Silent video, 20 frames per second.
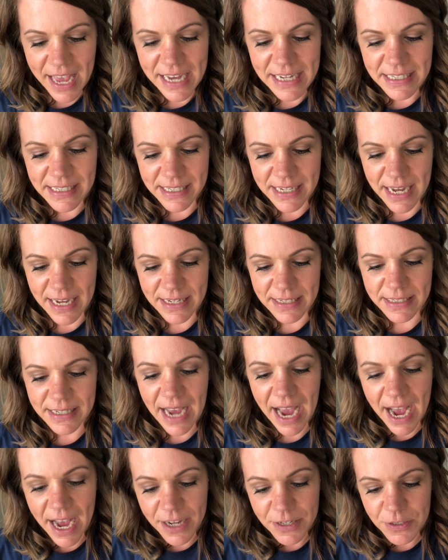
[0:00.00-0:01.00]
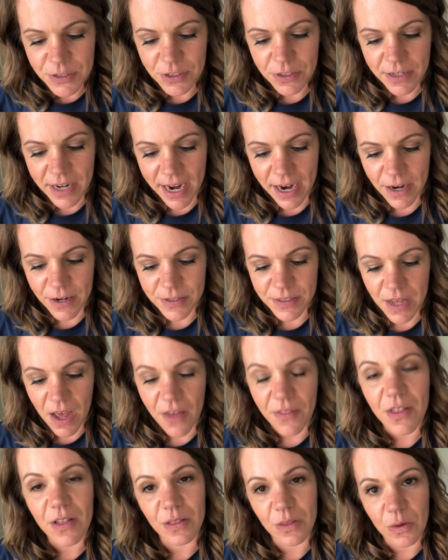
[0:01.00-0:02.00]
It says, Cast your cares
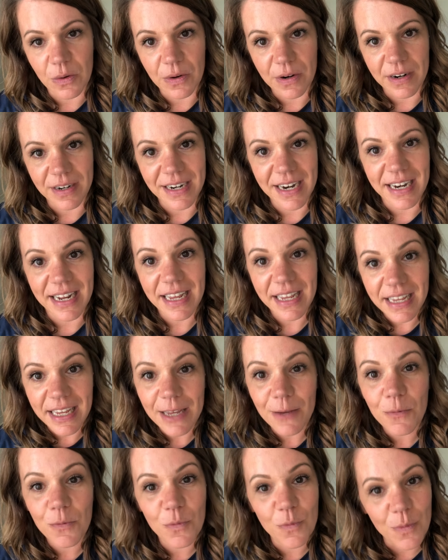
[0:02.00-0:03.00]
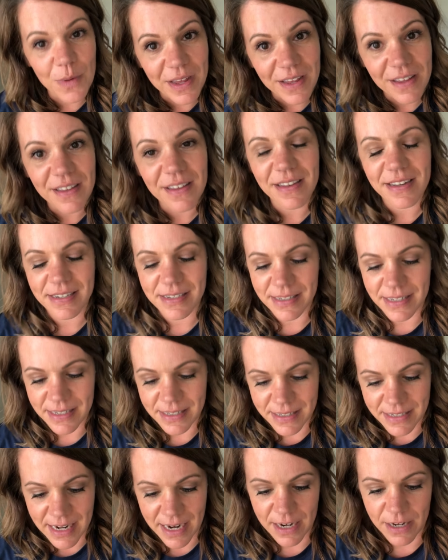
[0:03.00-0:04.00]
on the Lord, and he will
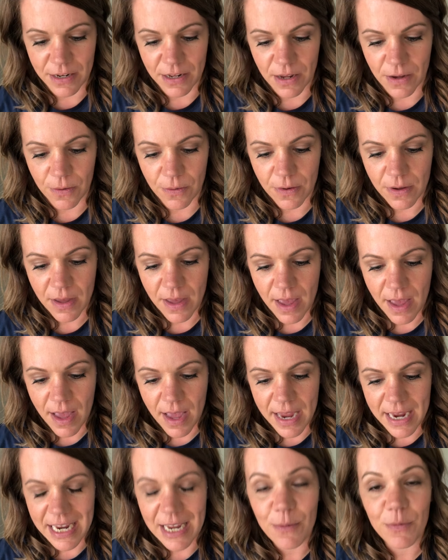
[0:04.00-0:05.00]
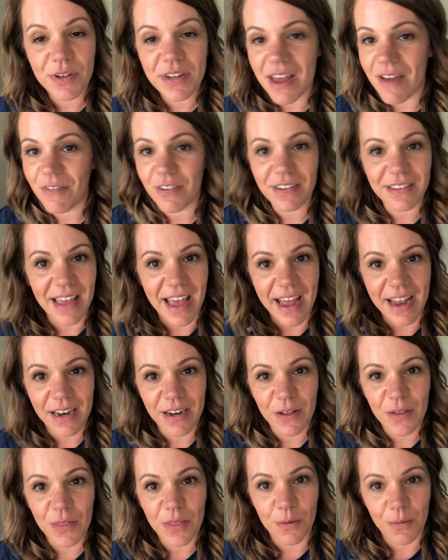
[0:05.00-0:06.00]
sustain you. He will never let
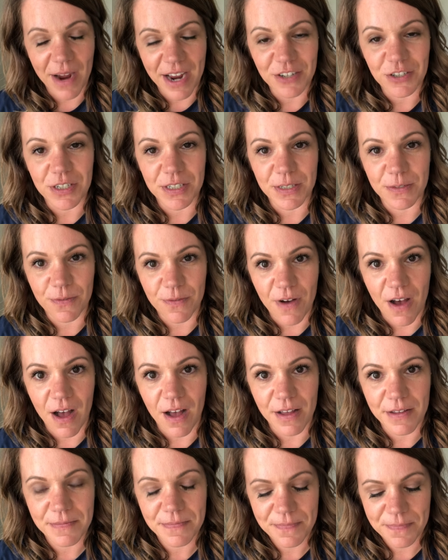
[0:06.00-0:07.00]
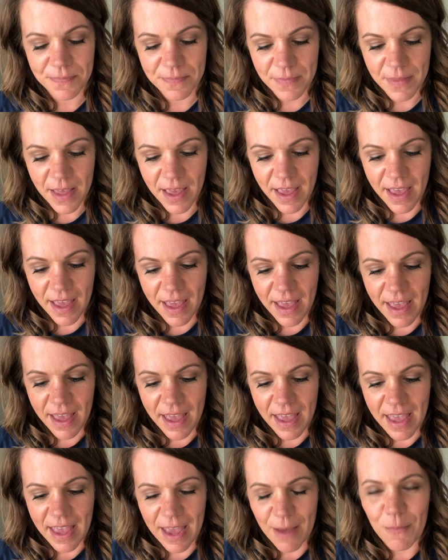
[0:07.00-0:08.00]
the righteous fall
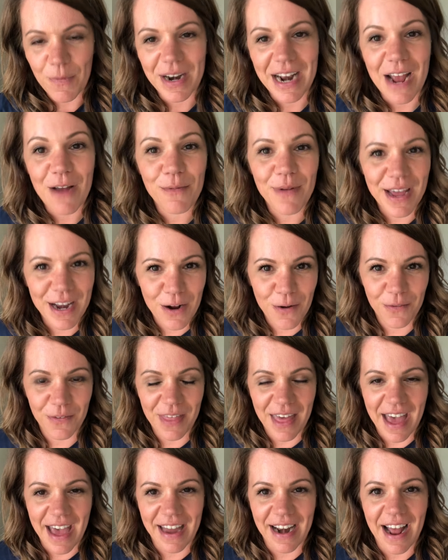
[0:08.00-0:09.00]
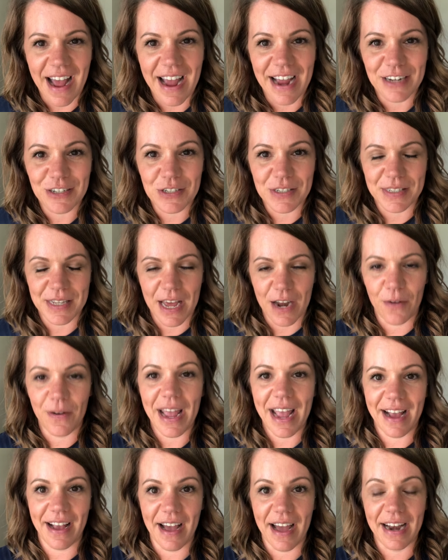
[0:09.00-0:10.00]
and when I read over that, I just thought,
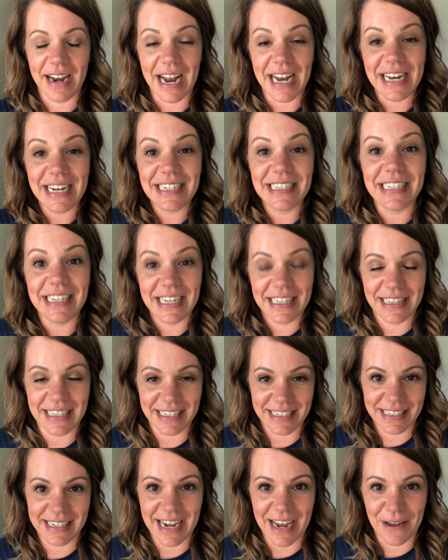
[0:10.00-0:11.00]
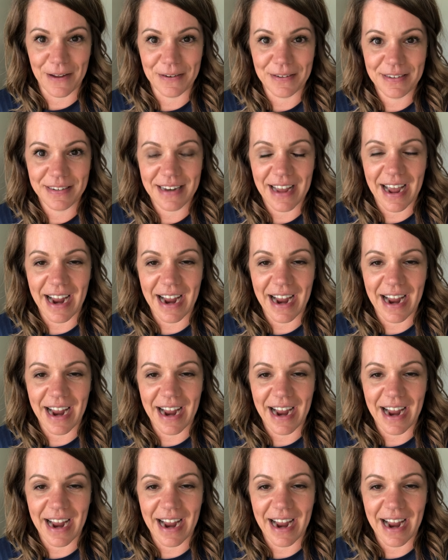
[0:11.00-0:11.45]
okay, God, I need to get this down.